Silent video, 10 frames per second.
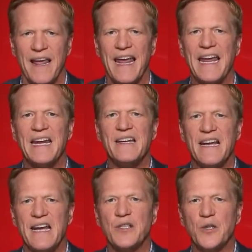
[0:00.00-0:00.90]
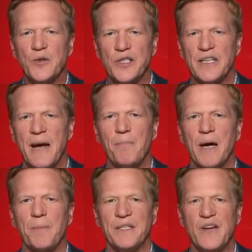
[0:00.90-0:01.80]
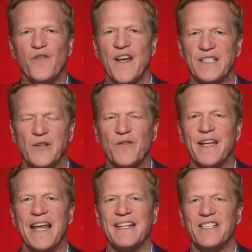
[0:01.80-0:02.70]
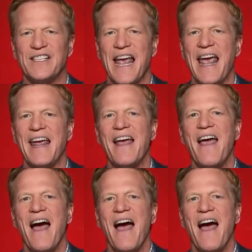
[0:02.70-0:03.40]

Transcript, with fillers: He needs to step up defensively and say,